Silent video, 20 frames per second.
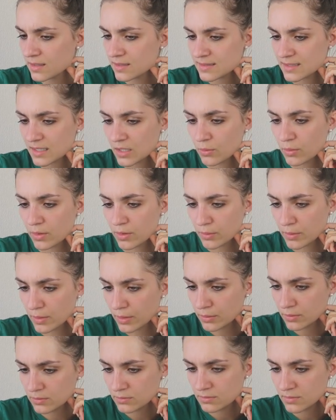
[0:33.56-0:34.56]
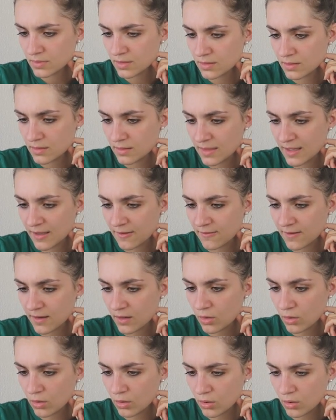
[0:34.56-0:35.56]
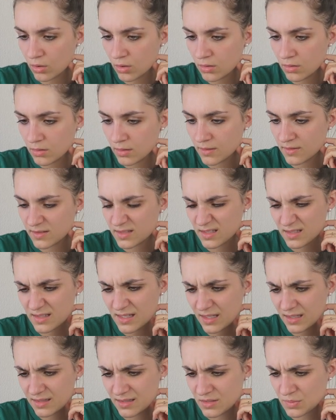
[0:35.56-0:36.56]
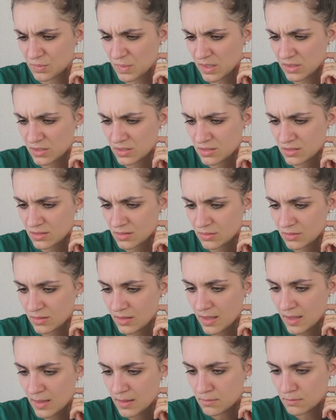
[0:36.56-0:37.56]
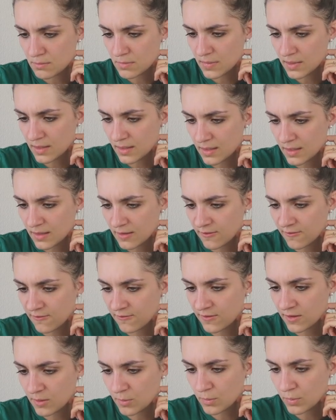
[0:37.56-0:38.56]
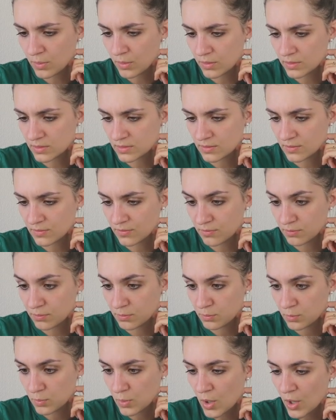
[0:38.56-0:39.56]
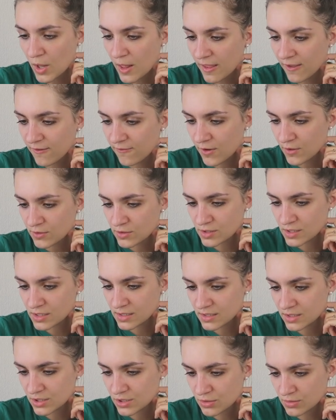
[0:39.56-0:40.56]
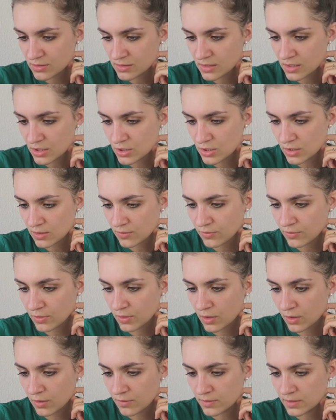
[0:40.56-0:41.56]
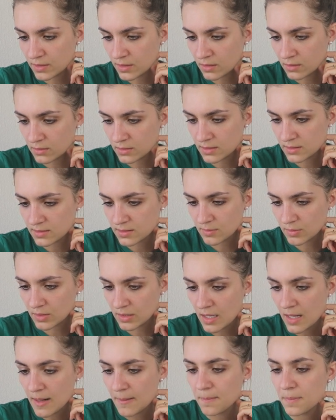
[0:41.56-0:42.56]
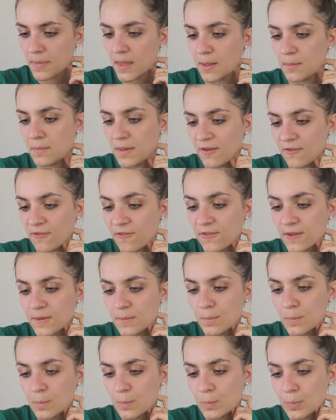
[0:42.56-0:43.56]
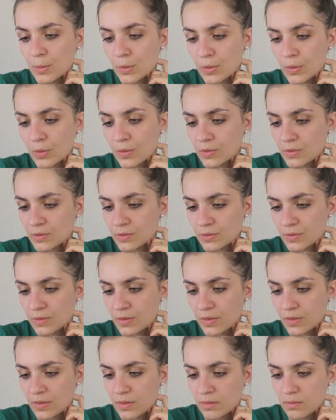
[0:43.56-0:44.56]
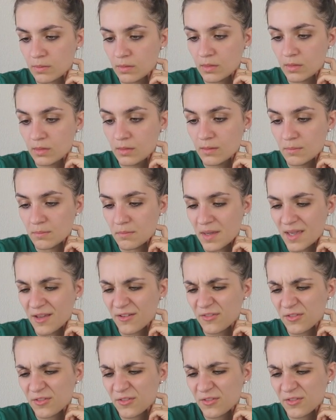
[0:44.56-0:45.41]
Saguaro. Navajo. It's, I think it's Spanish now. Mephibos. Found an English translation for of the Old Testament. Mephibosheth. And